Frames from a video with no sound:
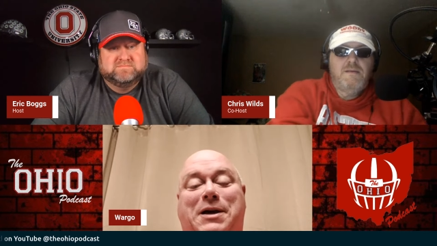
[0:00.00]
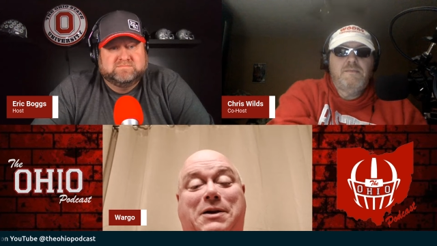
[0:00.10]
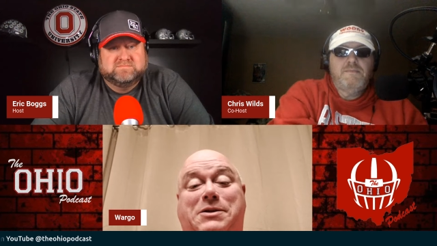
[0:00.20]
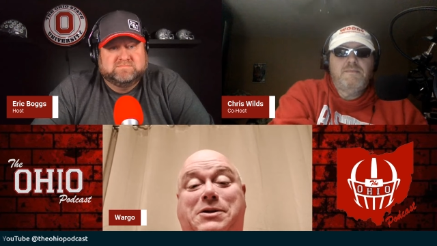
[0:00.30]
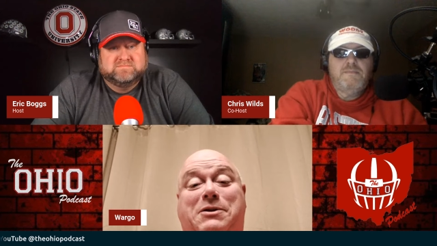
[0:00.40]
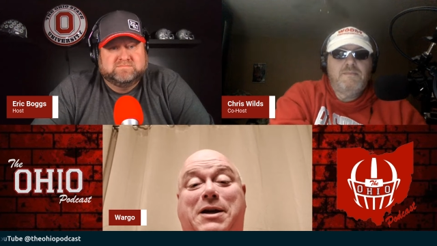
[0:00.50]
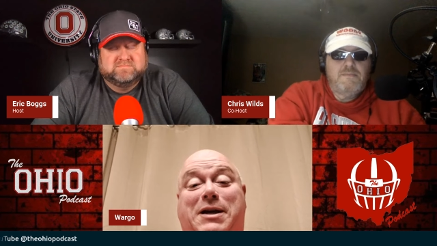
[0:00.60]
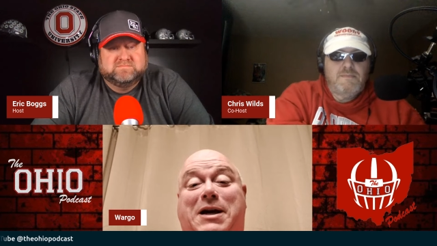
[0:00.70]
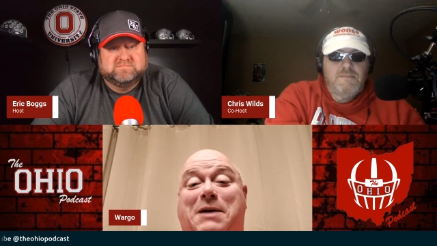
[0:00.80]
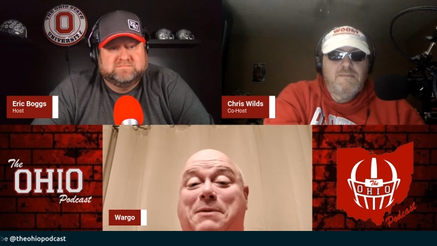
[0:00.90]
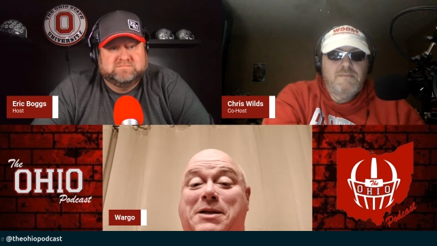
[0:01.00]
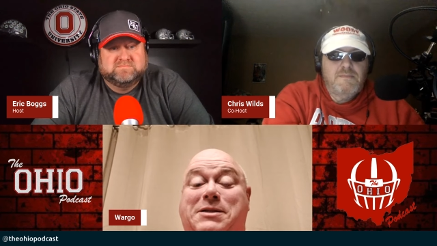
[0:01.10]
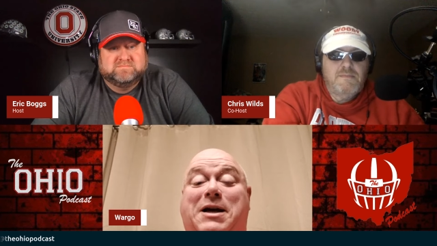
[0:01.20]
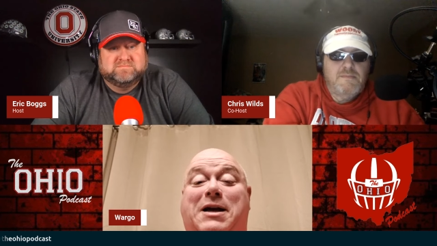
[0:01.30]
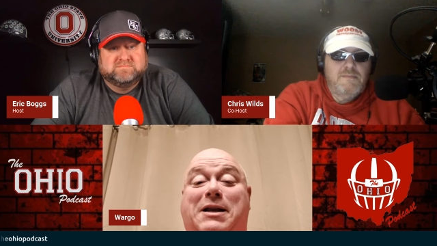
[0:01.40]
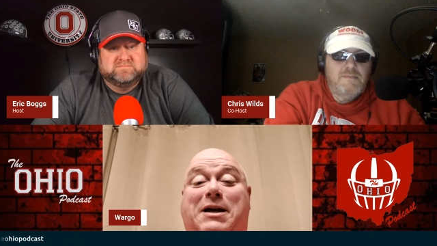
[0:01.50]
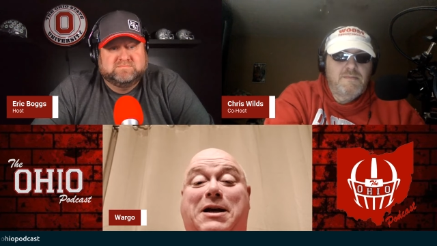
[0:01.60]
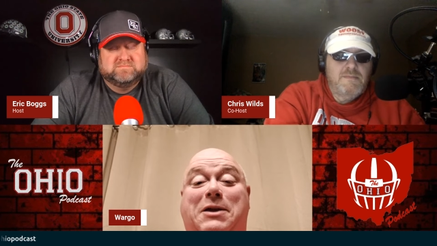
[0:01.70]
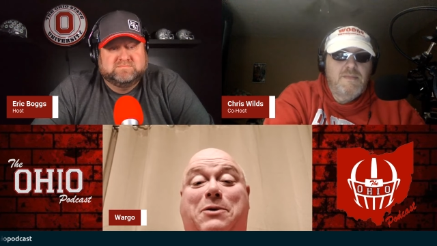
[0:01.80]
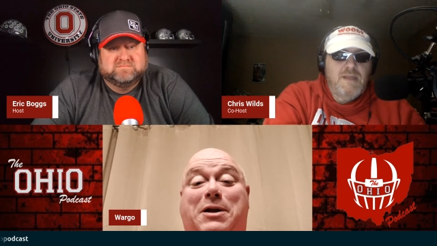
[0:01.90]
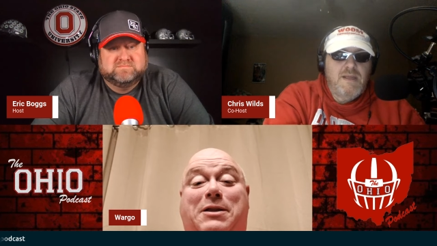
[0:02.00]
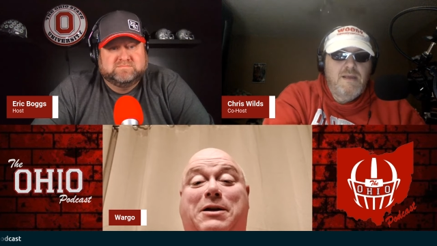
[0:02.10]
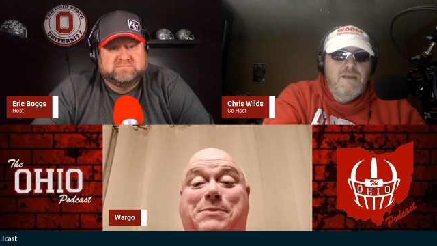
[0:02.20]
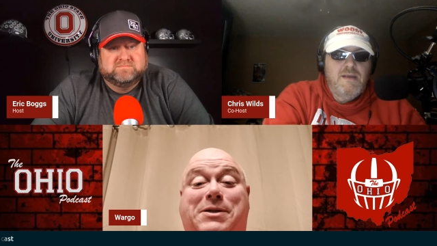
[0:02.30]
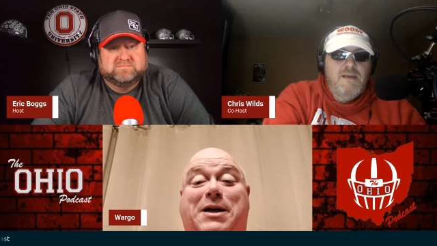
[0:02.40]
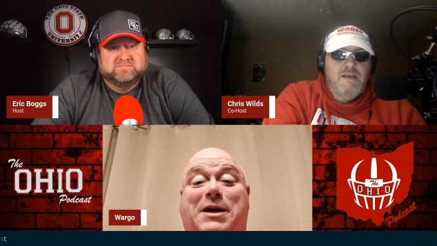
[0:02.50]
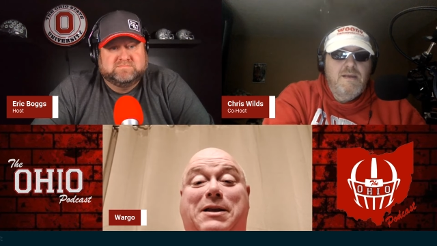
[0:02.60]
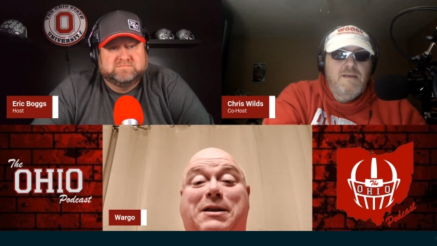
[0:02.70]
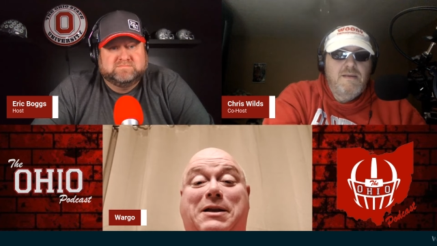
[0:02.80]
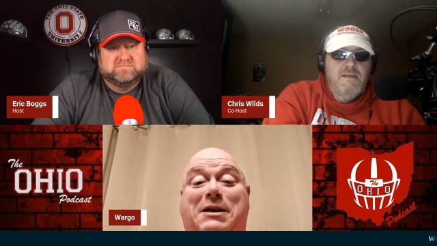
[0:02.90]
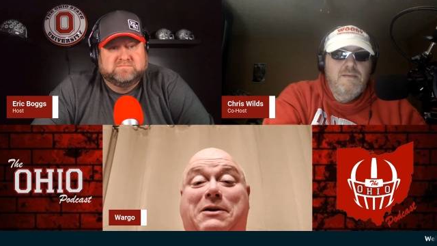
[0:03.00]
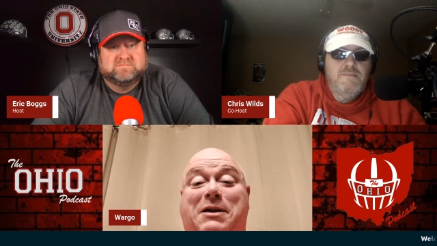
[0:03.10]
Speaker 1: He's a great guy, but he's not a guy you wanted to upset. He